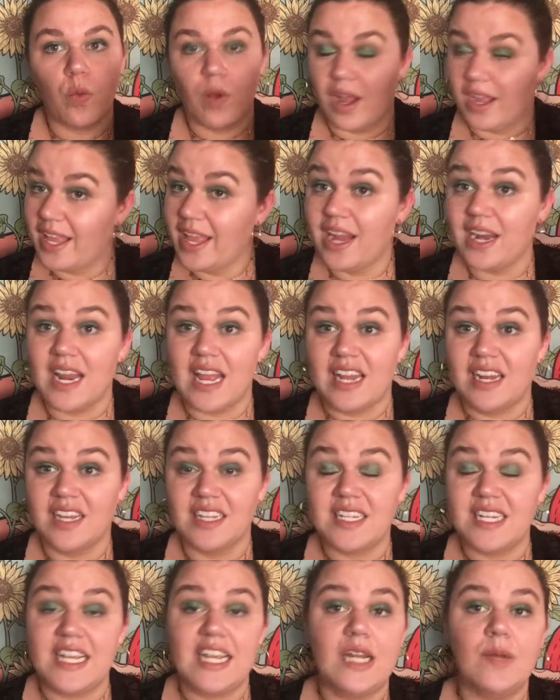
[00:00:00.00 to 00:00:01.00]
again, in a
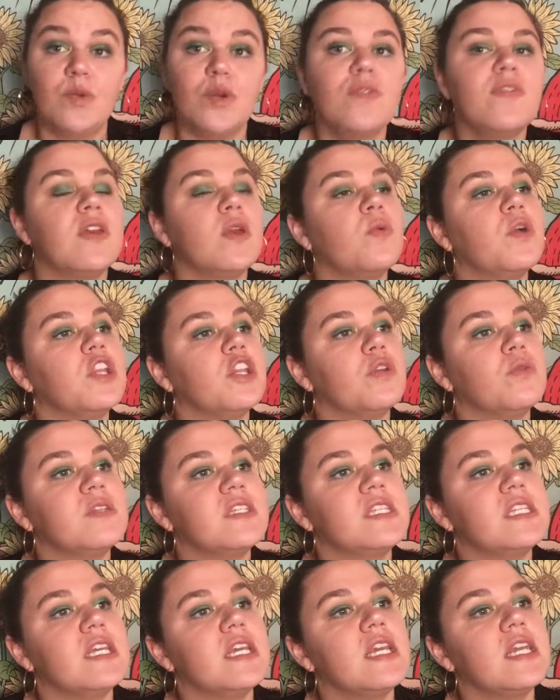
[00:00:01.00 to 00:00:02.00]
teen movie when you
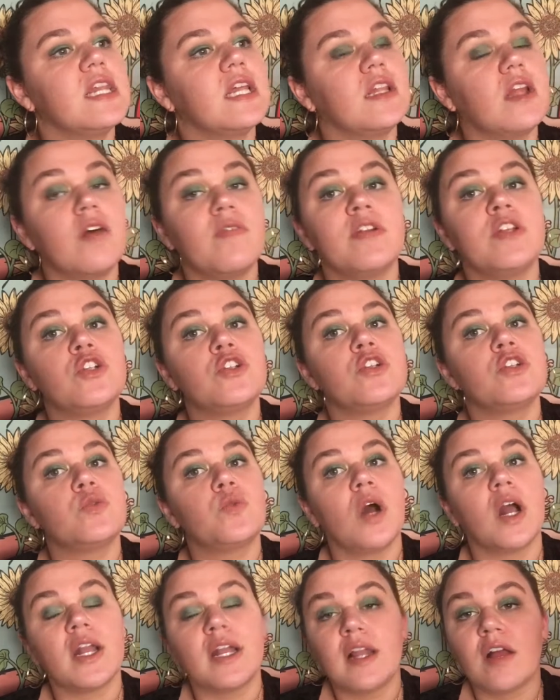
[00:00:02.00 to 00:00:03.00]
see the love interest
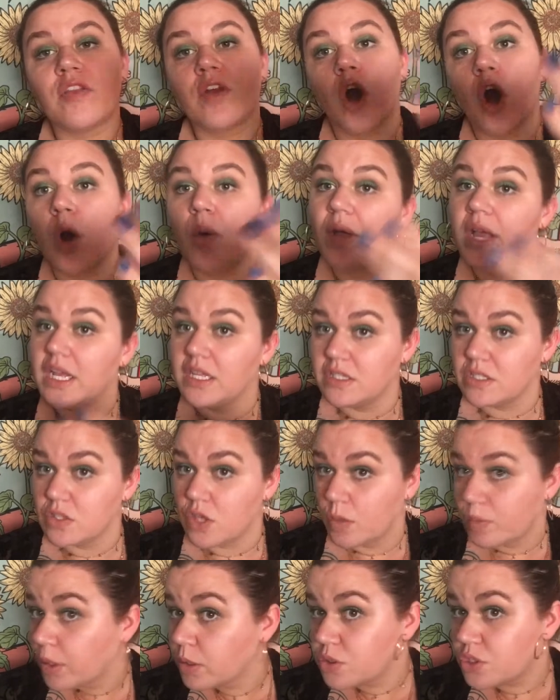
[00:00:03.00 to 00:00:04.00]
walking down the hallway in
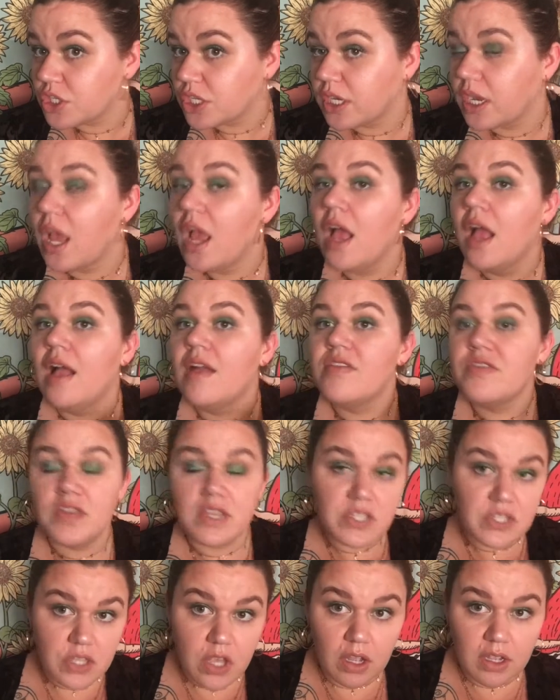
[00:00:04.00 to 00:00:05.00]
slow motion.
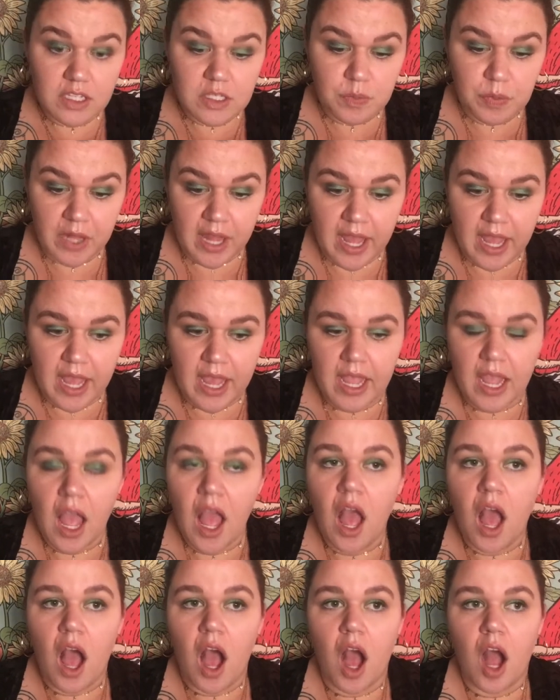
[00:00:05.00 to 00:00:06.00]
This song is playing.
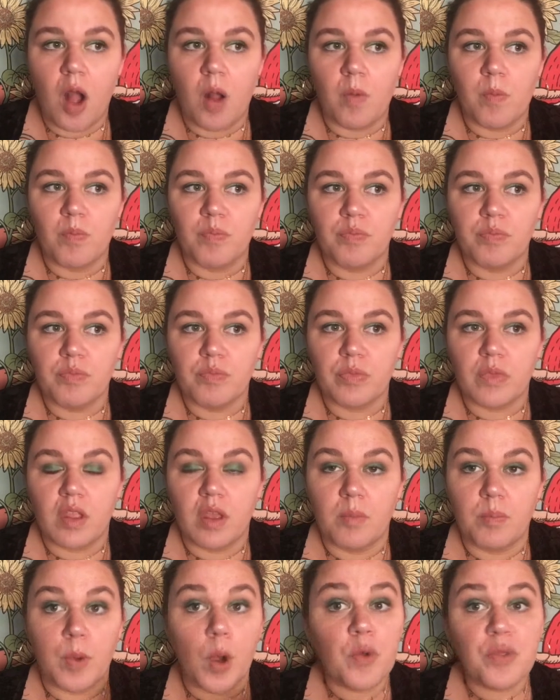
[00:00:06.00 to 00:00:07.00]

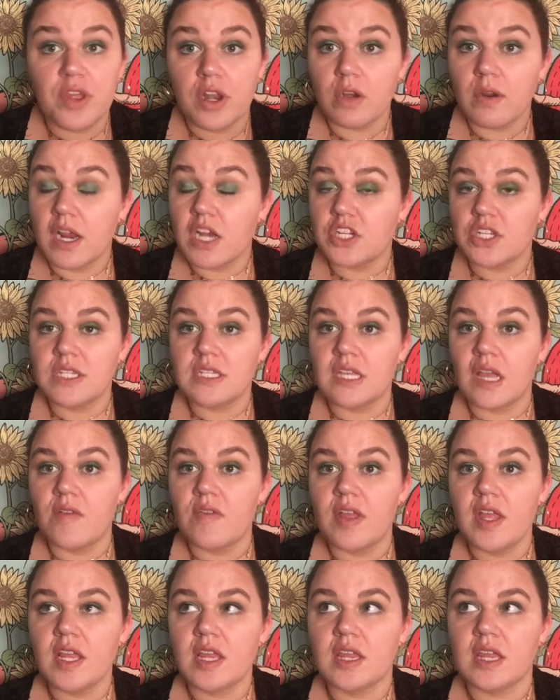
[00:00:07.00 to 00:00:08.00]
Both iterations of
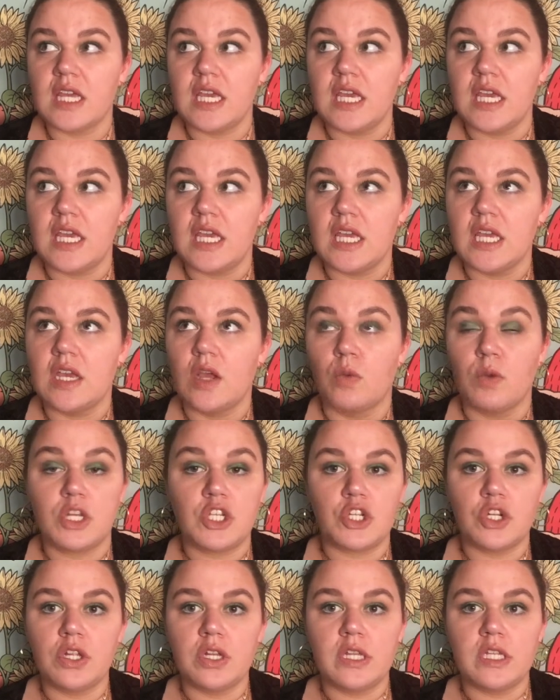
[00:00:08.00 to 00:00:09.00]
it. The
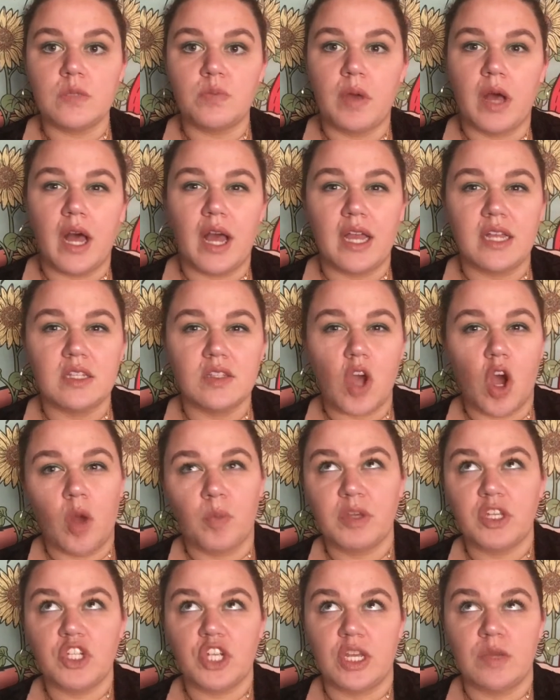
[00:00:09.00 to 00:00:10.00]
original is by
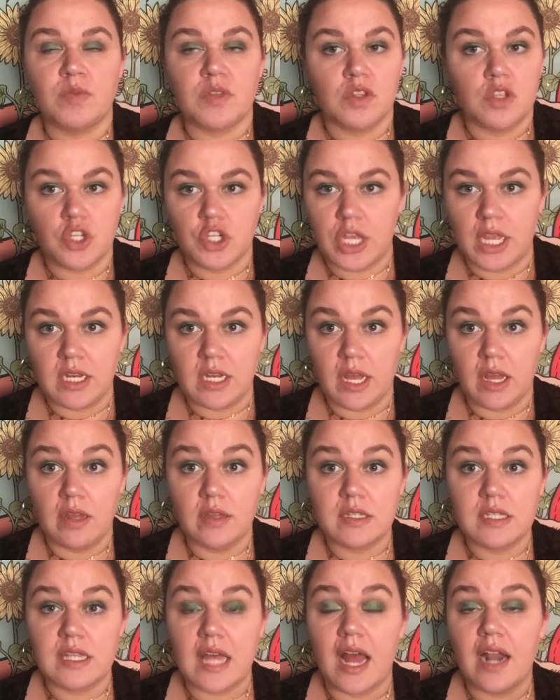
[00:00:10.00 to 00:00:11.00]
Tommy James and the
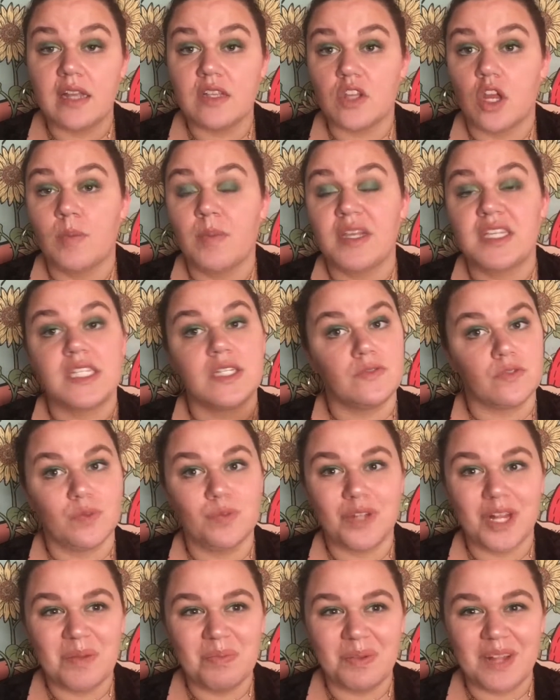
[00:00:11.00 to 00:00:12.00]
Shandells. That is on my Civil
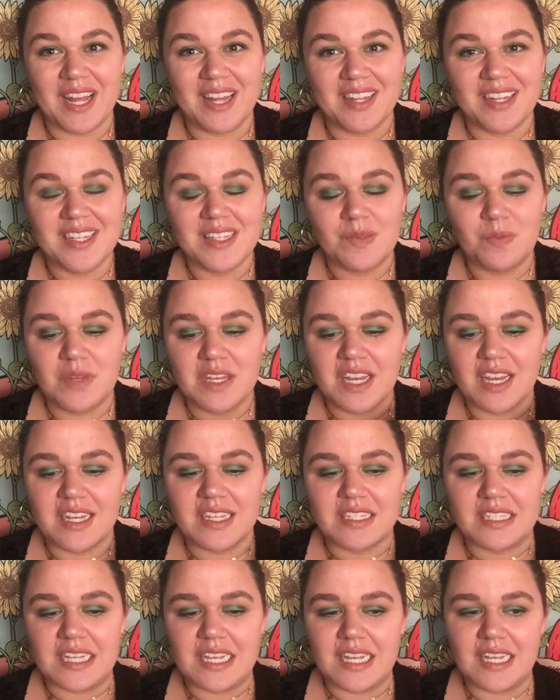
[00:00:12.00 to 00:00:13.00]
Blood playlist
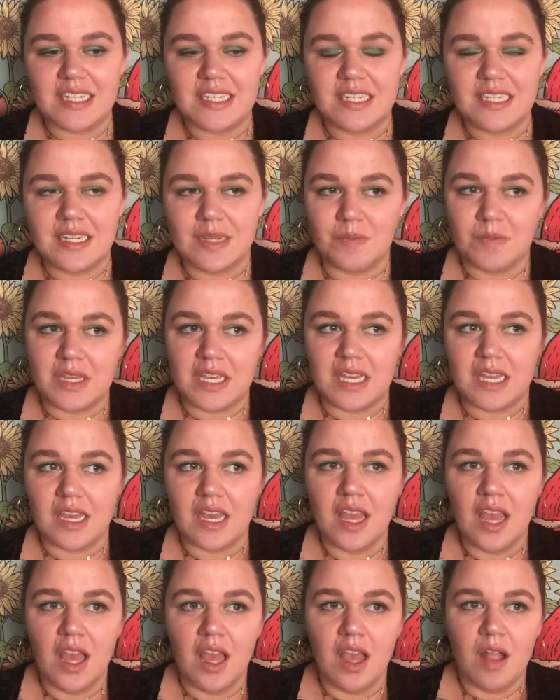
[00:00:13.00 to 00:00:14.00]
because to me,
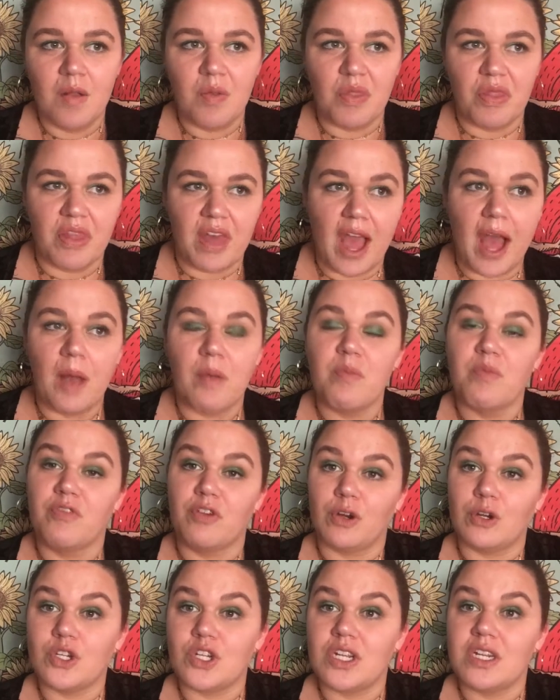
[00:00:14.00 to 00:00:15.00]
that
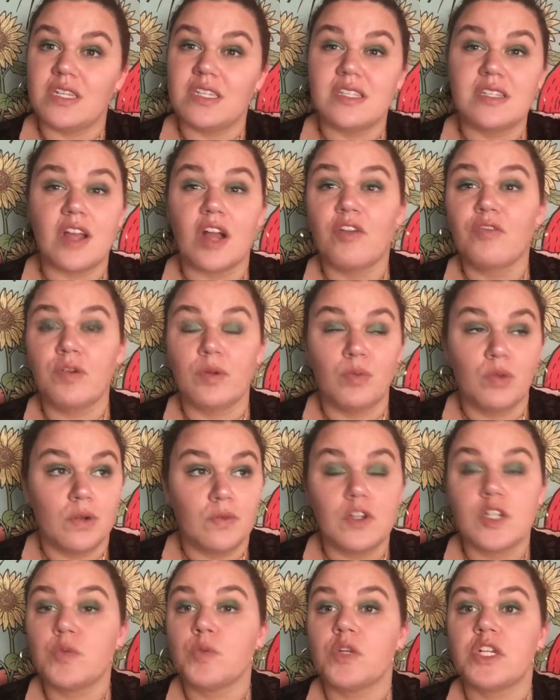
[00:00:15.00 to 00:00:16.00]
version is sung from
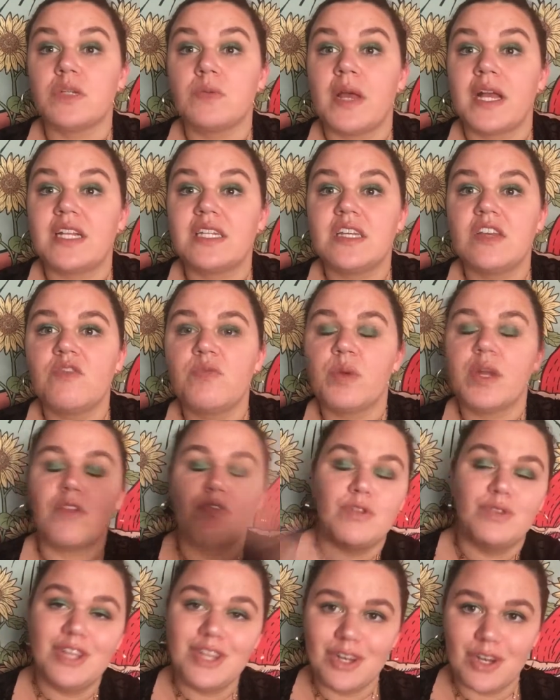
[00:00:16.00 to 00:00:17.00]
River's perspective. But if
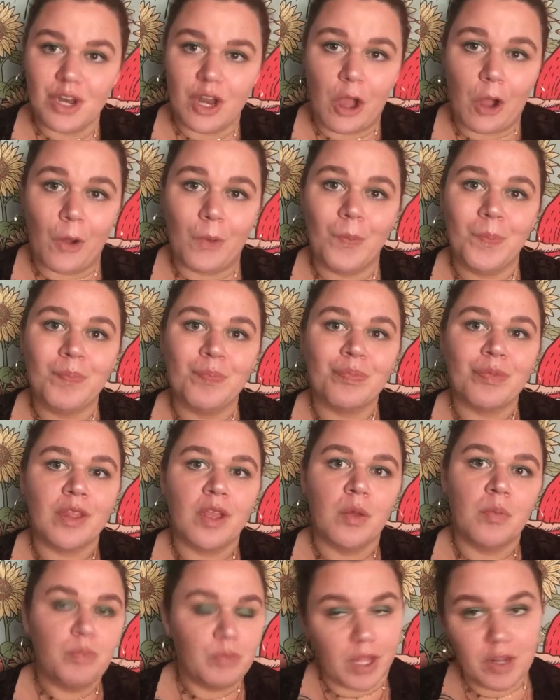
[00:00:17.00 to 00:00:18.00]
you didn't know,
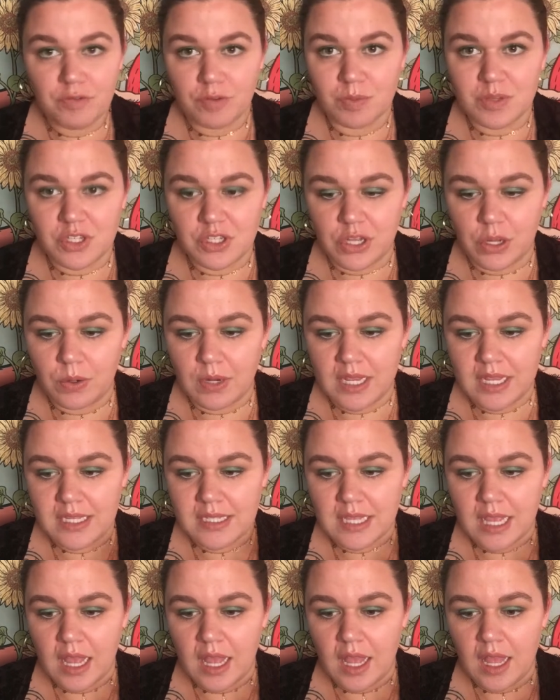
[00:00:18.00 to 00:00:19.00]
Blood from a Stone
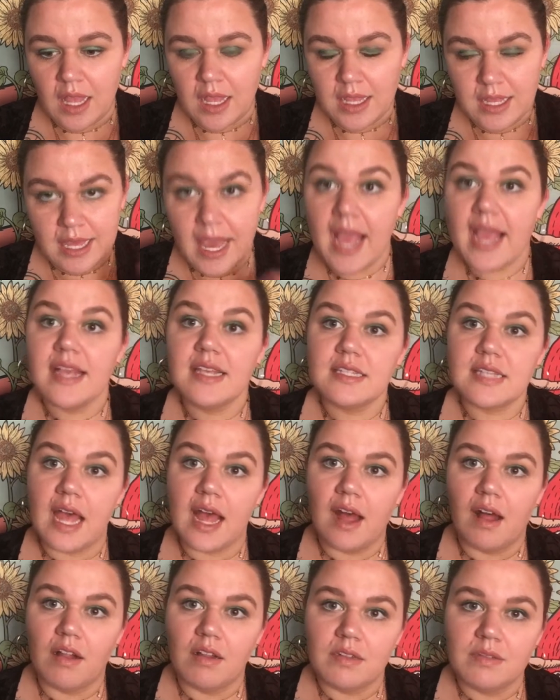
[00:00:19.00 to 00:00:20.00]
is gay as
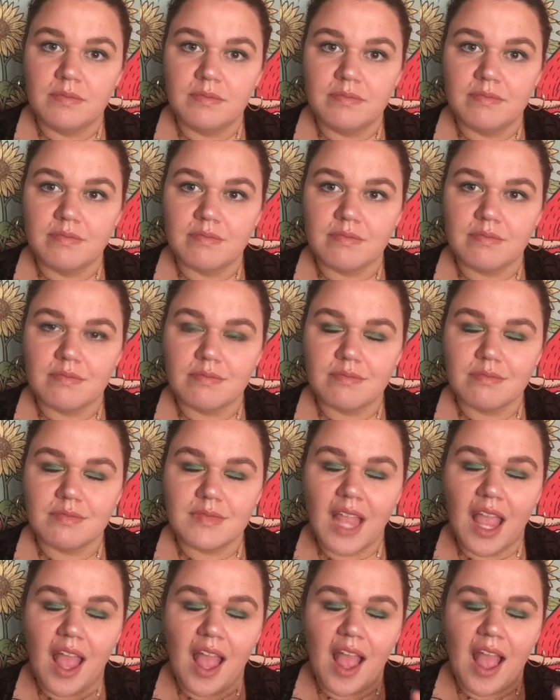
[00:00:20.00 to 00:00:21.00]
hell.
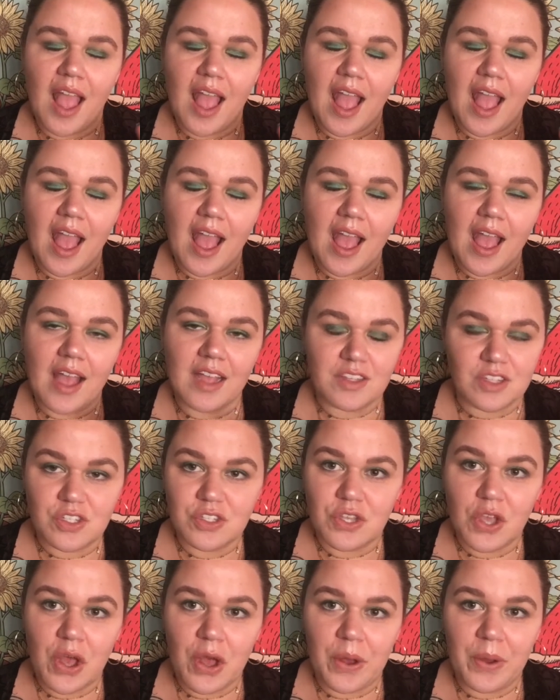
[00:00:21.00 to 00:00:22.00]
And
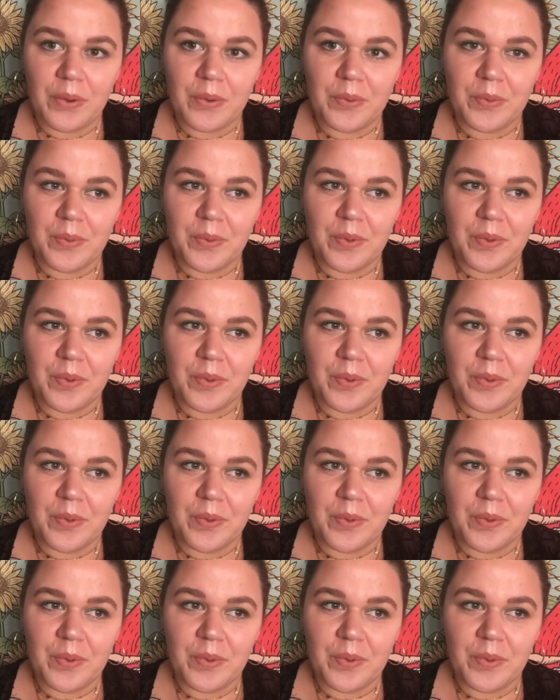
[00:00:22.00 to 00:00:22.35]
so,